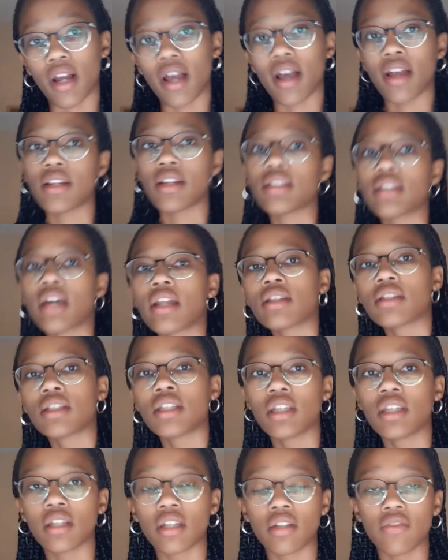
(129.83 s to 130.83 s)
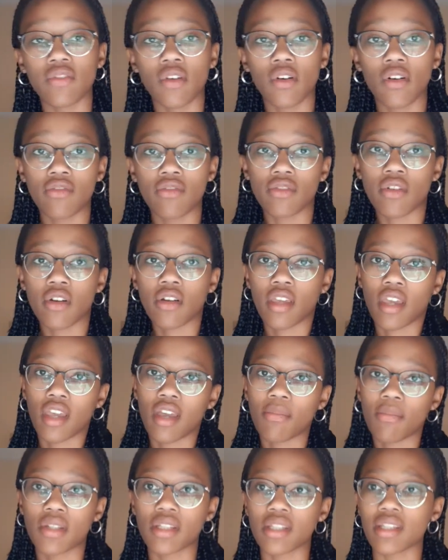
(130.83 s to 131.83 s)
I decided to get involved on
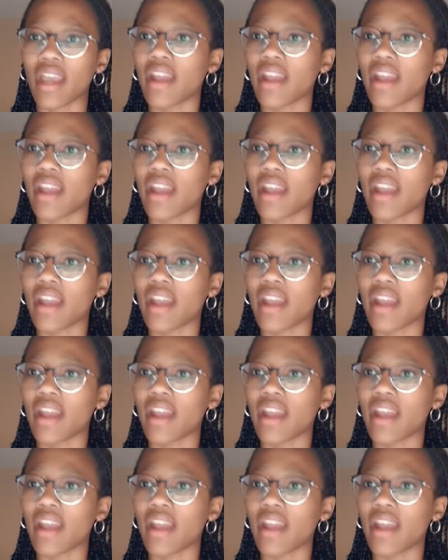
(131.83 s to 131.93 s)
campus.